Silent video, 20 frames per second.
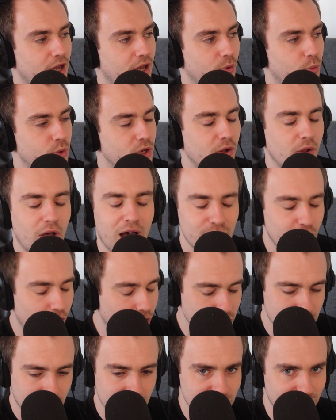We'll have
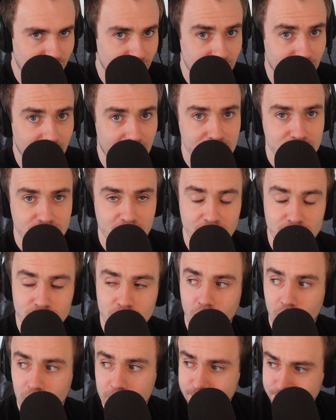all sorts of other guests. I've
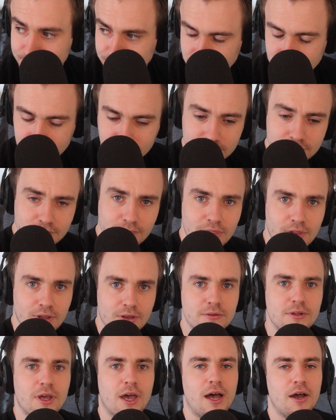got
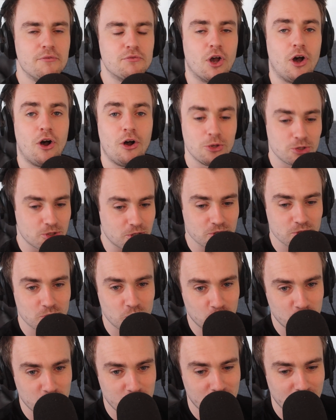all sorts of
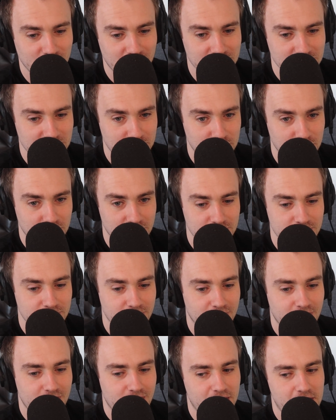cool people lined up, okay?
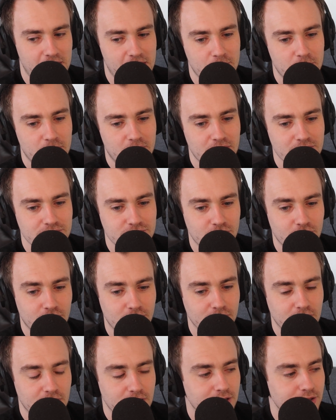I've
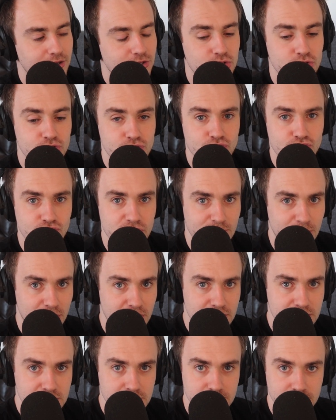got like
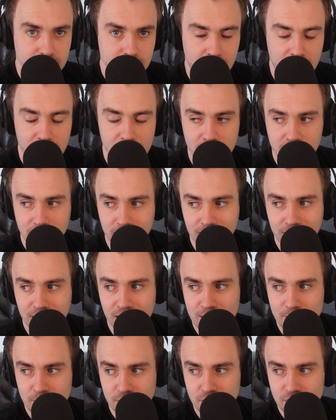streamers, like
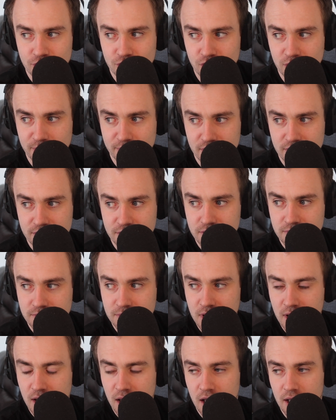gaming streamers.
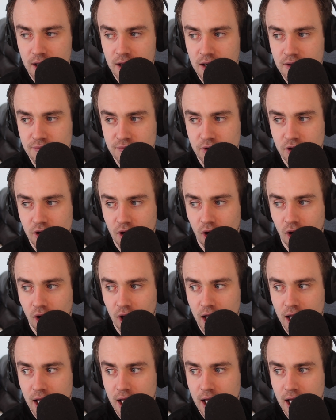I've got